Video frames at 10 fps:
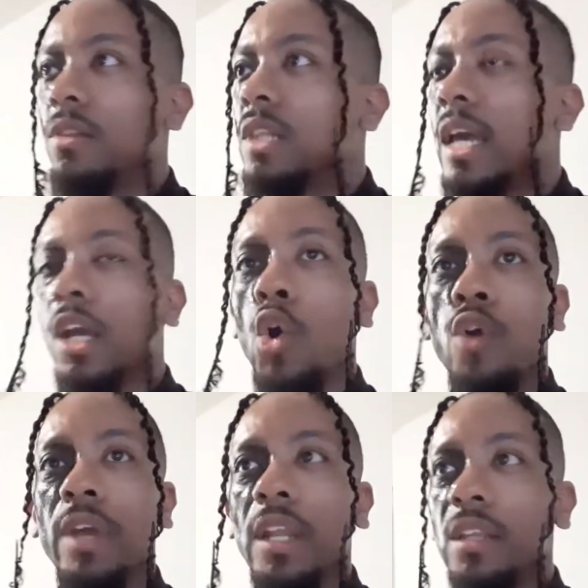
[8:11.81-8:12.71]
Let go
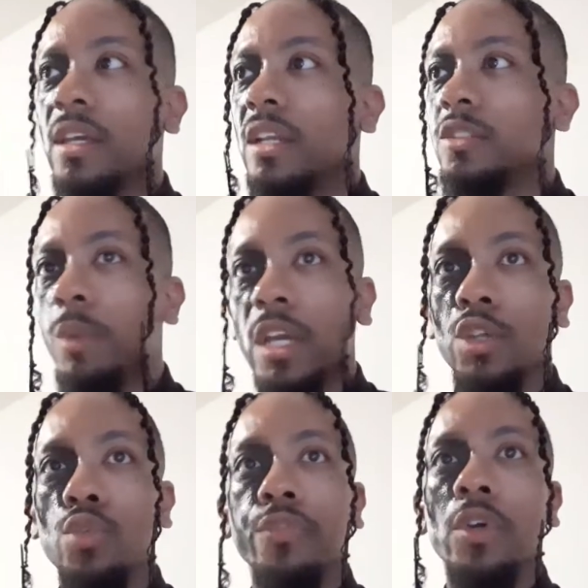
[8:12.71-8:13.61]
of anything that's
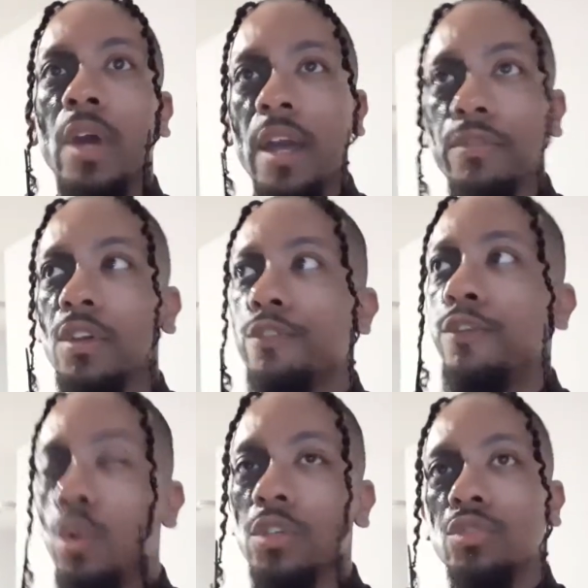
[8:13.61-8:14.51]
making you feel heavy and
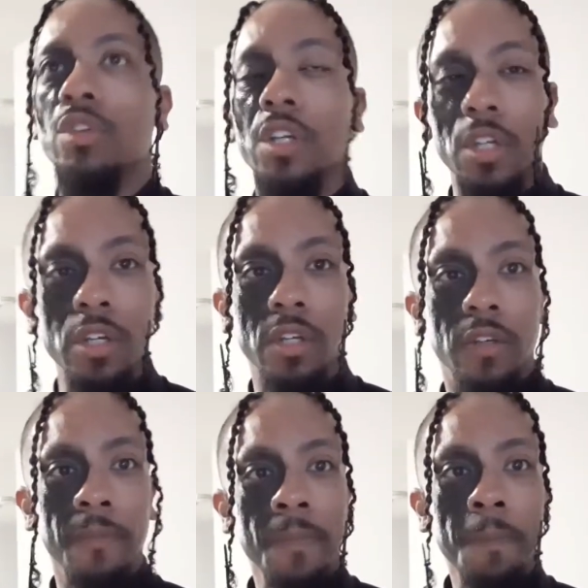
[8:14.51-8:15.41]
focus on the good.